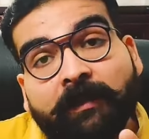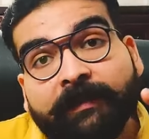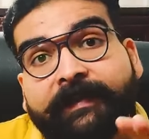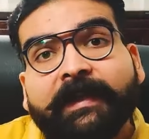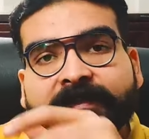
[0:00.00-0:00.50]

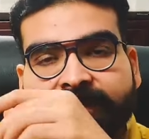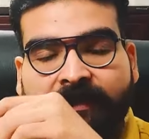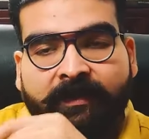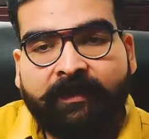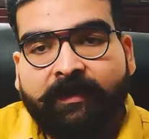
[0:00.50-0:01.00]

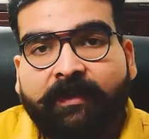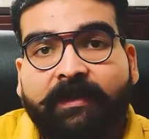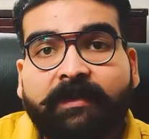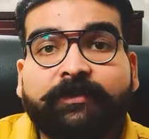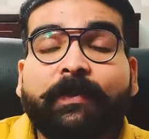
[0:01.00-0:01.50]
Next,
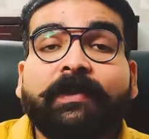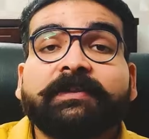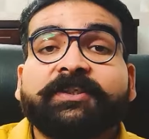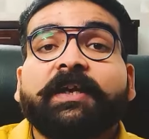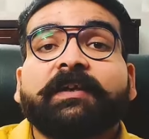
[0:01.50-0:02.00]
here
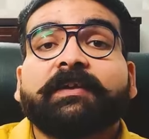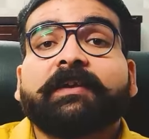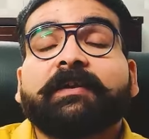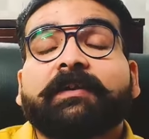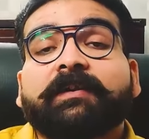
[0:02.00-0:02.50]
you check
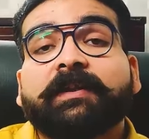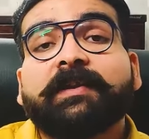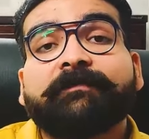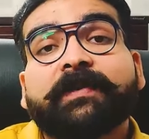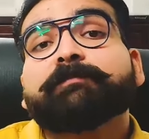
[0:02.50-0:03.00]

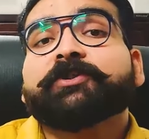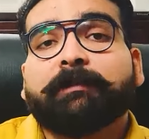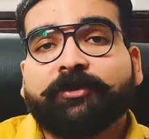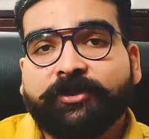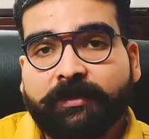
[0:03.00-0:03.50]
the Vim
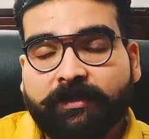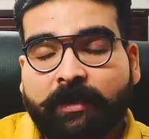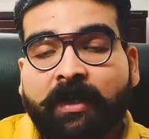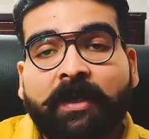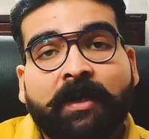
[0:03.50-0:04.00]
Shamsha chart,
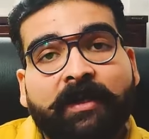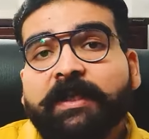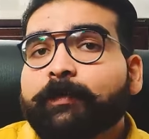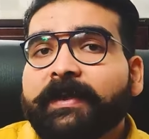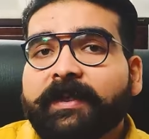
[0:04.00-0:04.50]

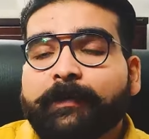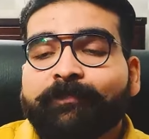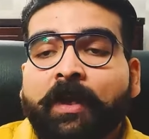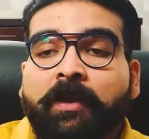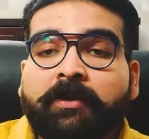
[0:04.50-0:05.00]
D20.
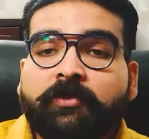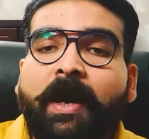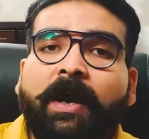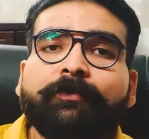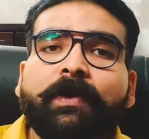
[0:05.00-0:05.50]
So
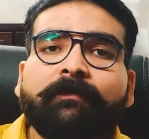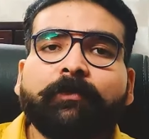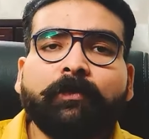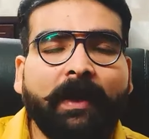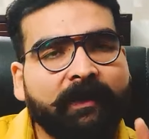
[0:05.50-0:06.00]
how you have
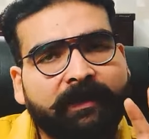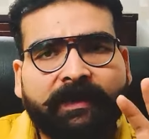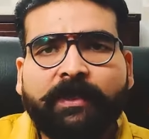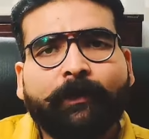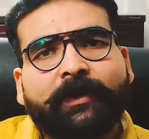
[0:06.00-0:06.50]
to, and in
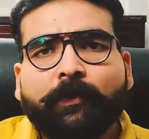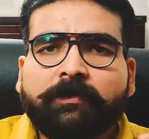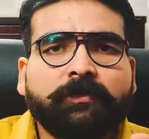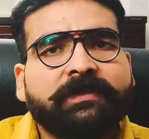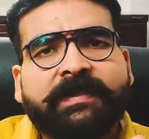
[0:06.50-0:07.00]
D20
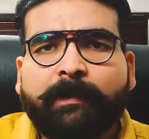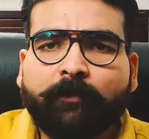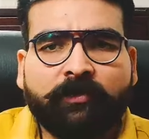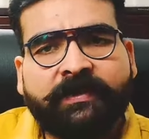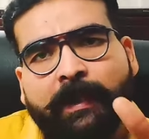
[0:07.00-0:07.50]
also the
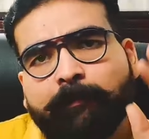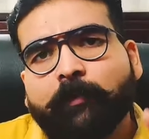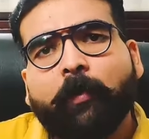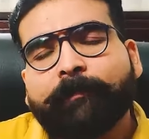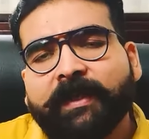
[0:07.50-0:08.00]
same
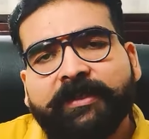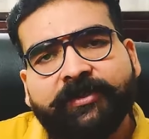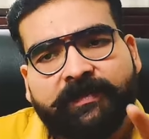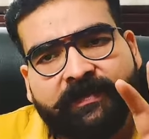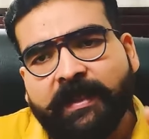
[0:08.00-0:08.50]

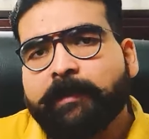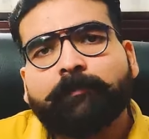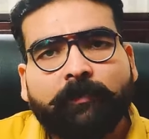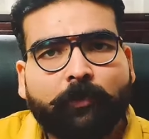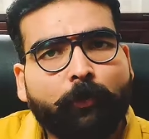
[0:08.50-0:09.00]
combination,
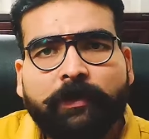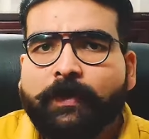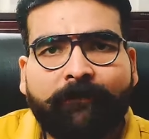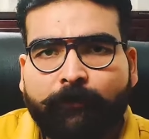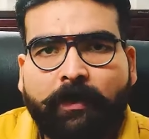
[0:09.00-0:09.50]
same rule
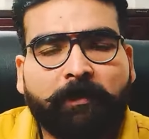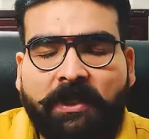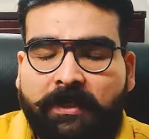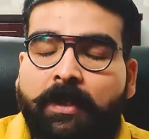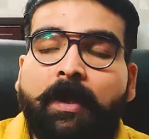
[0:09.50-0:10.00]
you have to apply.